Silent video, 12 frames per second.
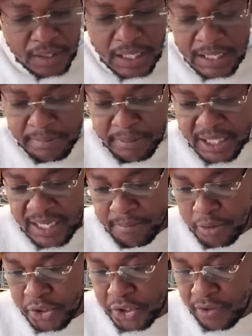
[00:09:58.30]
be a
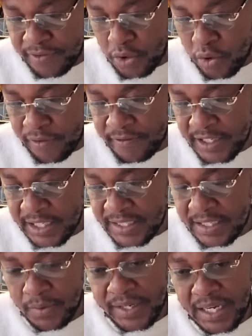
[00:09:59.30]
motion of no confidence,
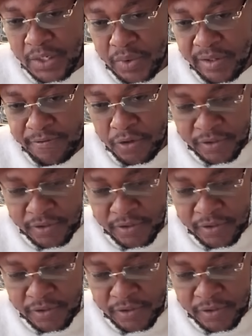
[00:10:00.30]
they would actually vote for